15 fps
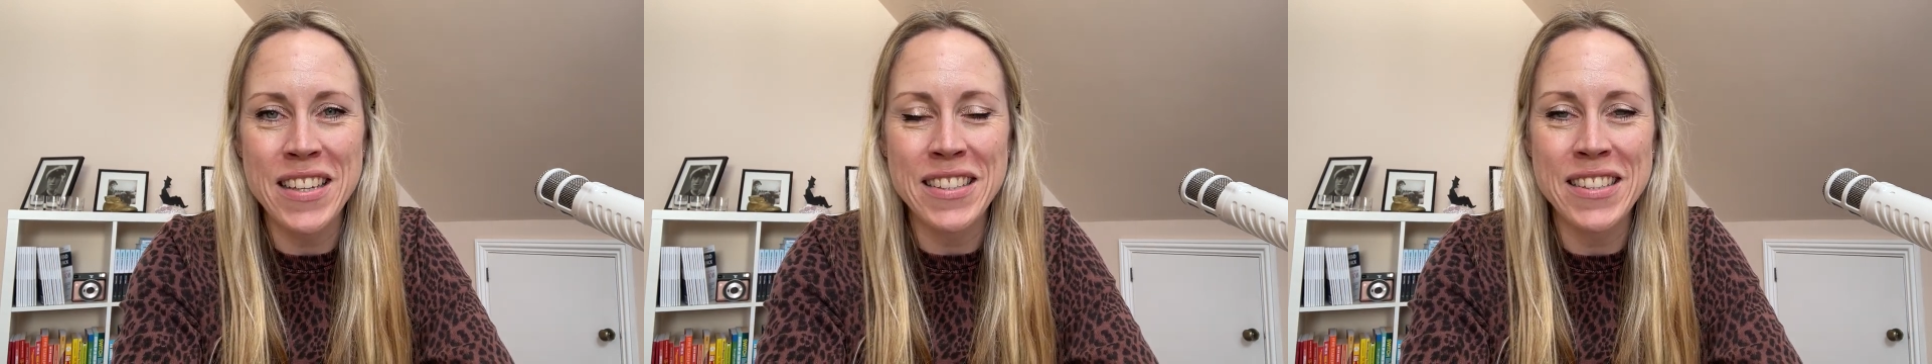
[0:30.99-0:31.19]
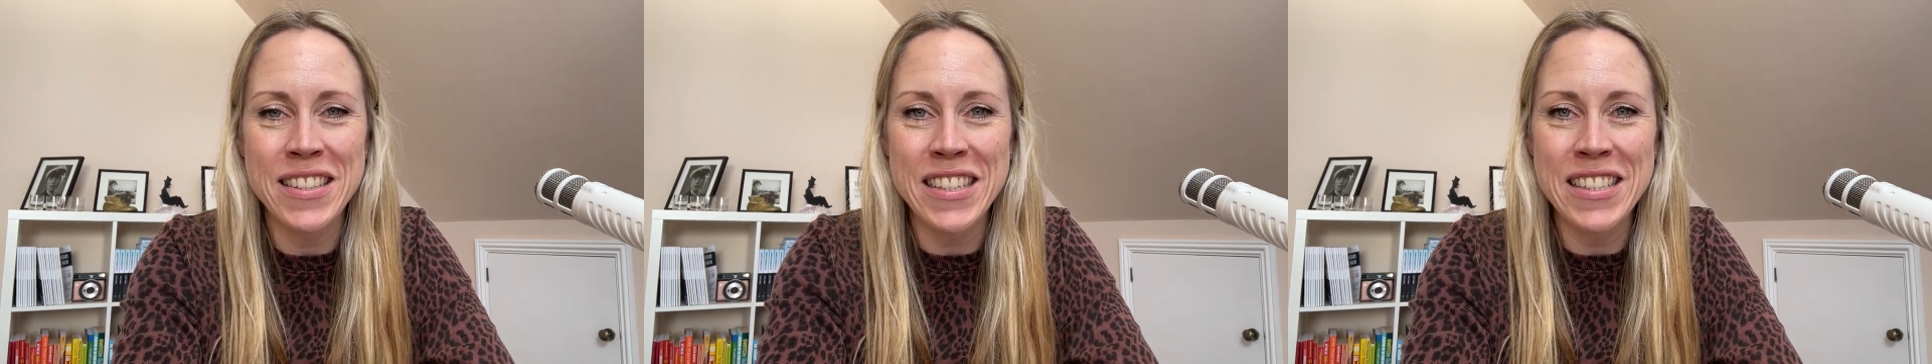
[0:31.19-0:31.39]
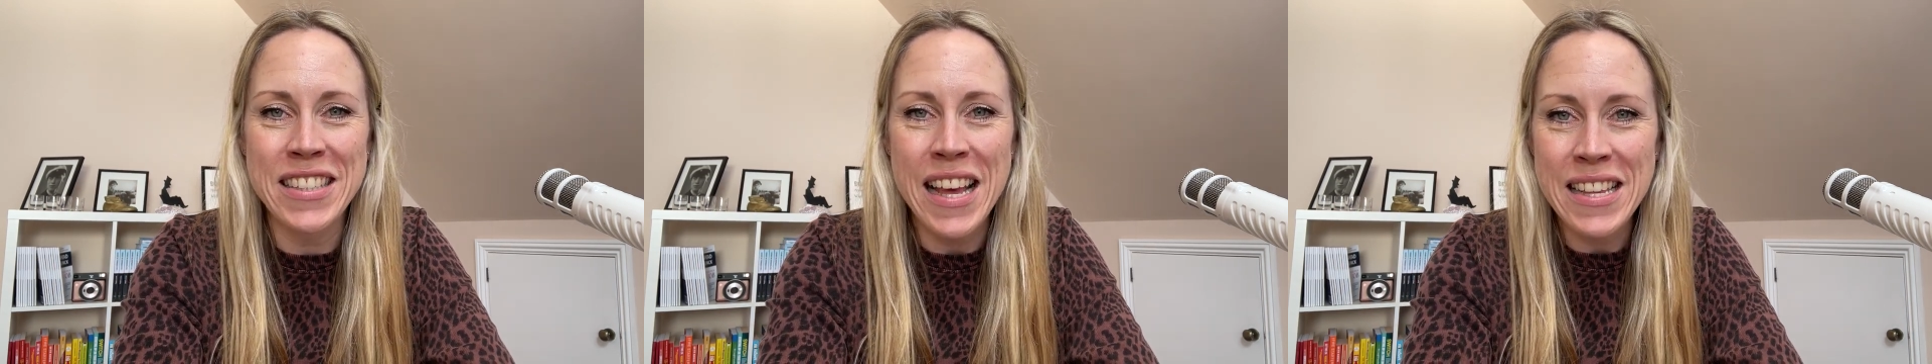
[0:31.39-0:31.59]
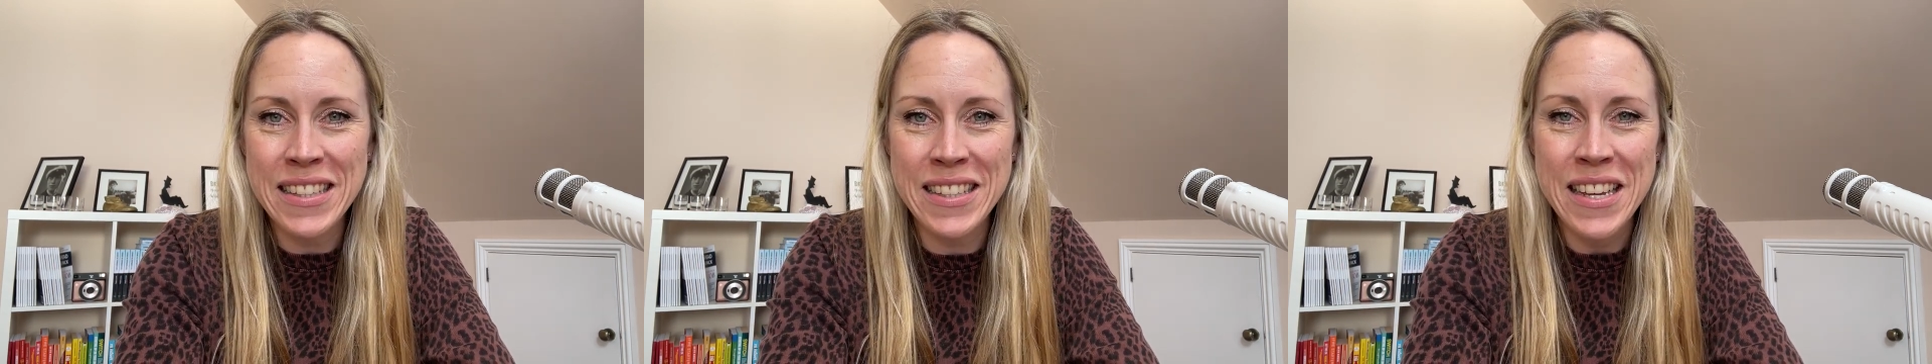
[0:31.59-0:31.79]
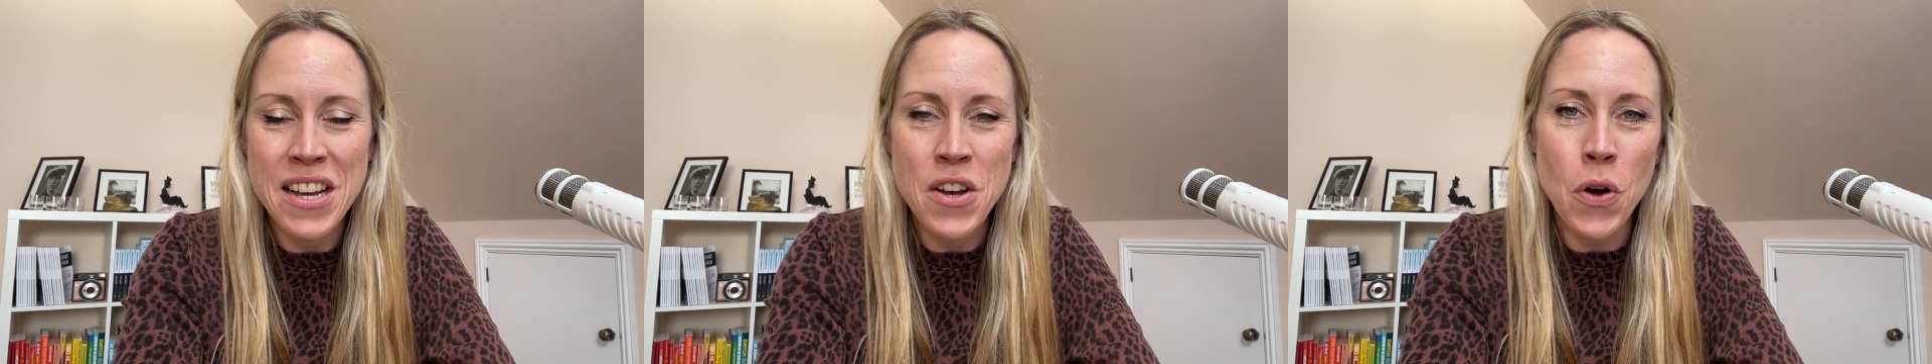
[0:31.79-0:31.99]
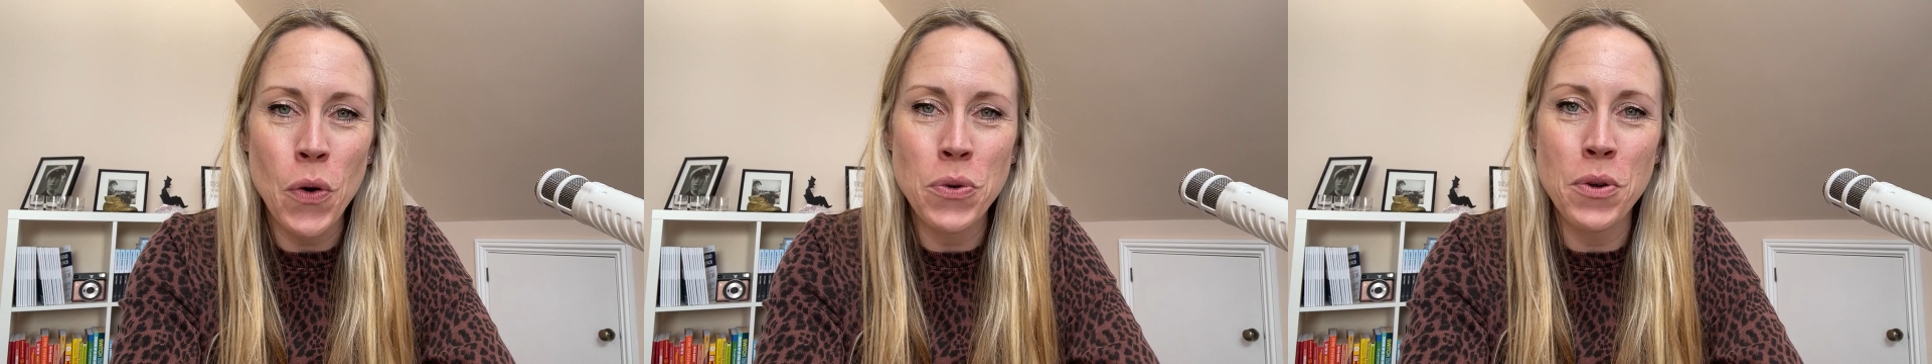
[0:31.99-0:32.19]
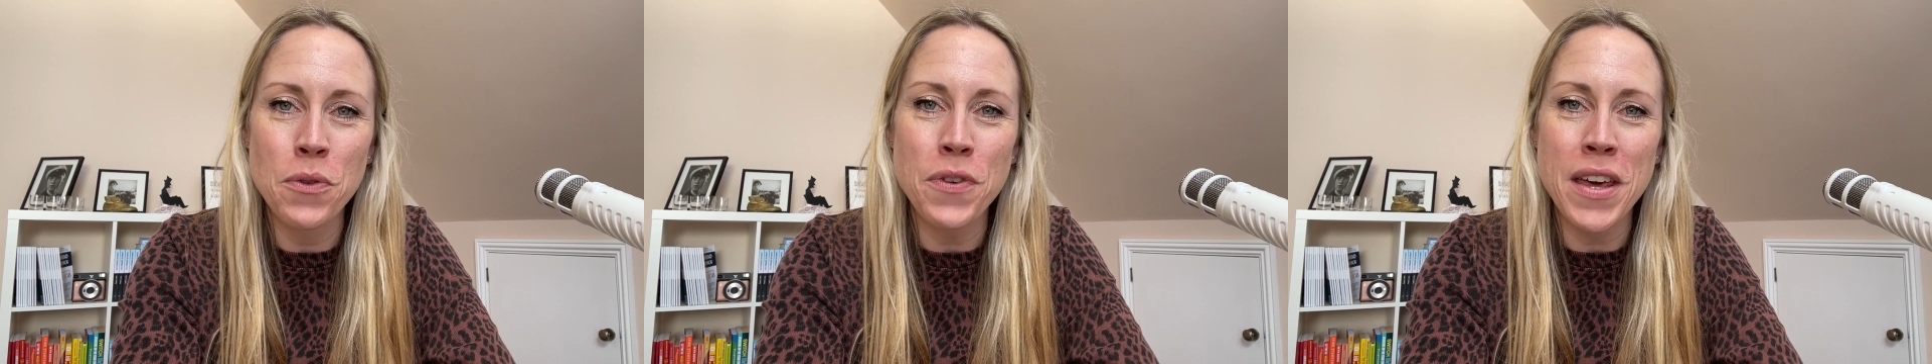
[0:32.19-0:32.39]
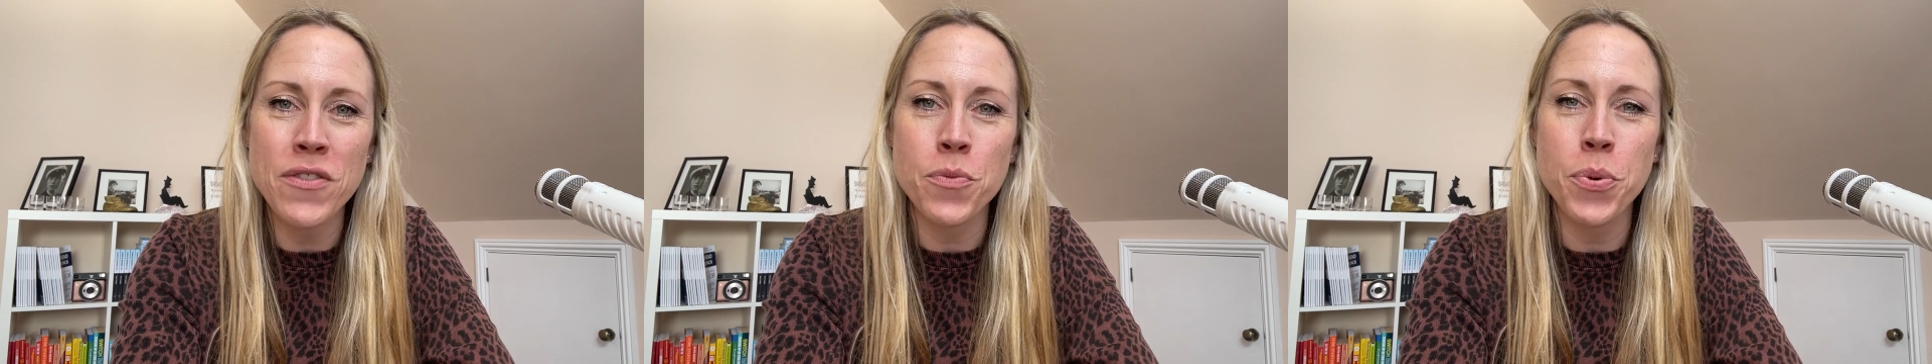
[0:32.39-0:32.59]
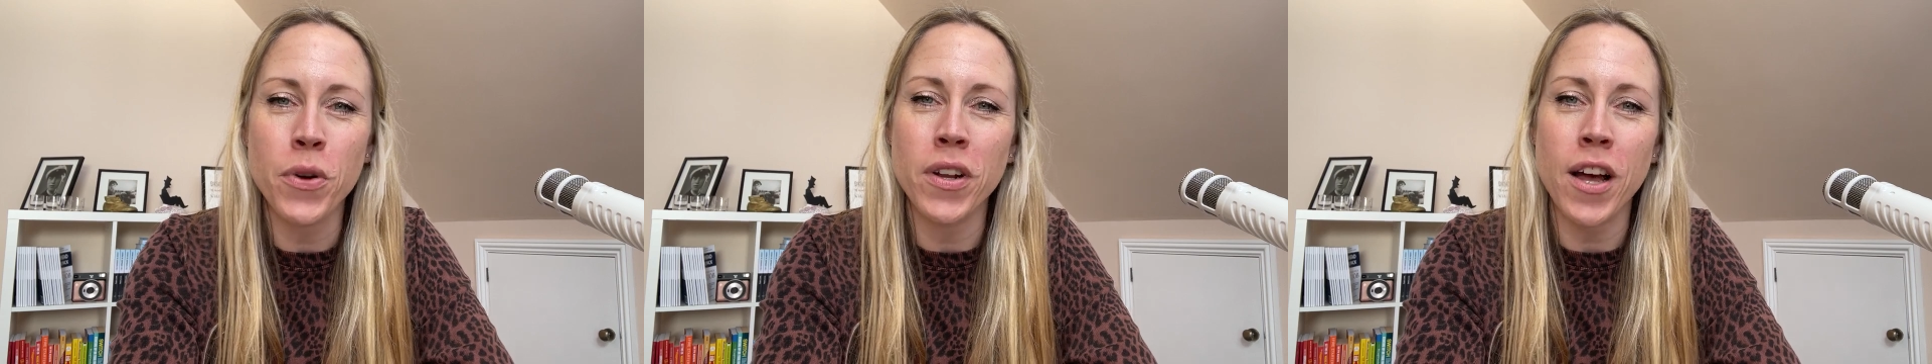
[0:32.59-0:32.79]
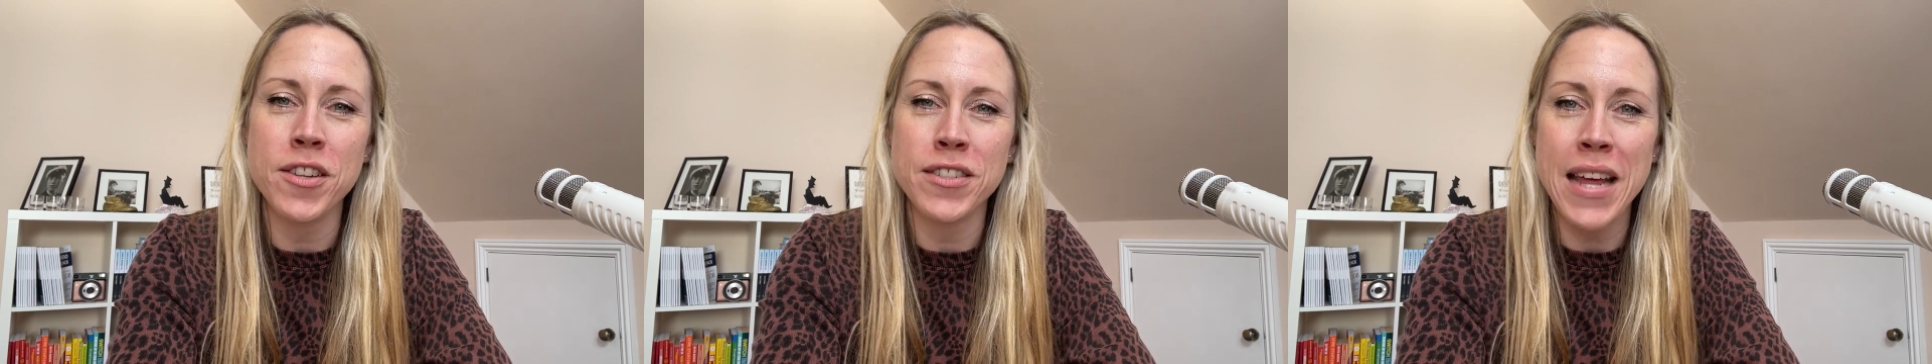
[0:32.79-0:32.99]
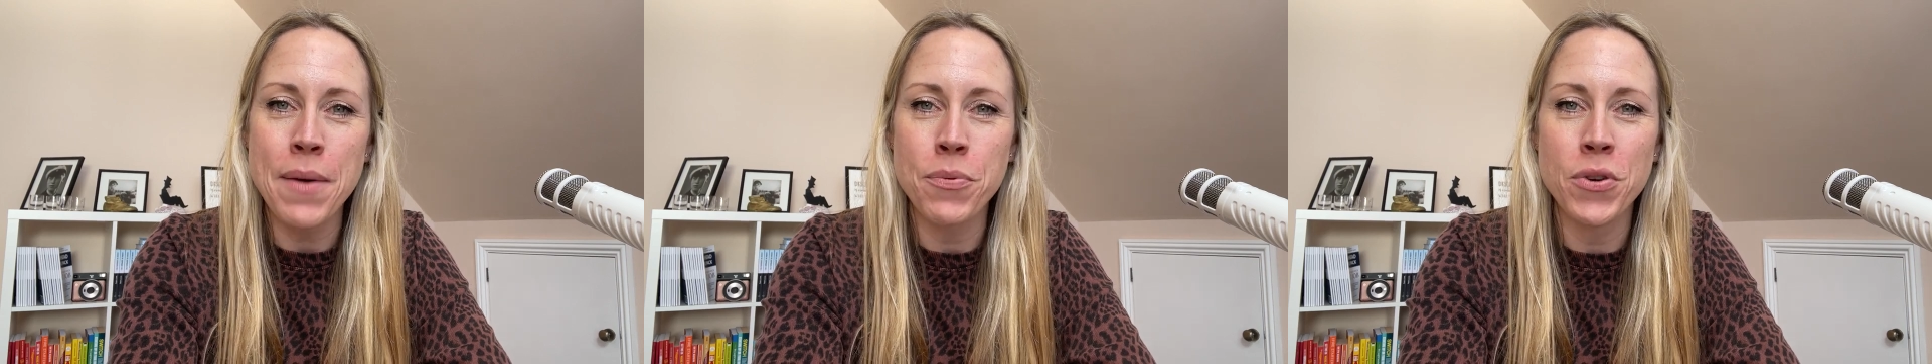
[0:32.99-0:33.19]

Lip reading: Success on your favorite podcast app,